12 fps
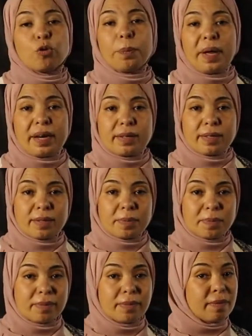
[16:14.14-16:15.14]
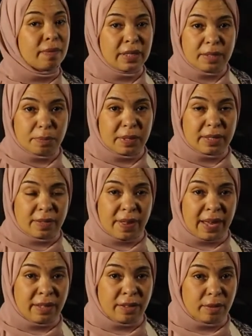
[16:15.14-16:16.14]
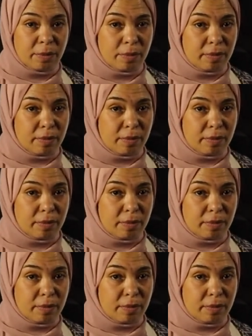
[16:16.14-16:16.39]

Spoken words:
to Paris. This means that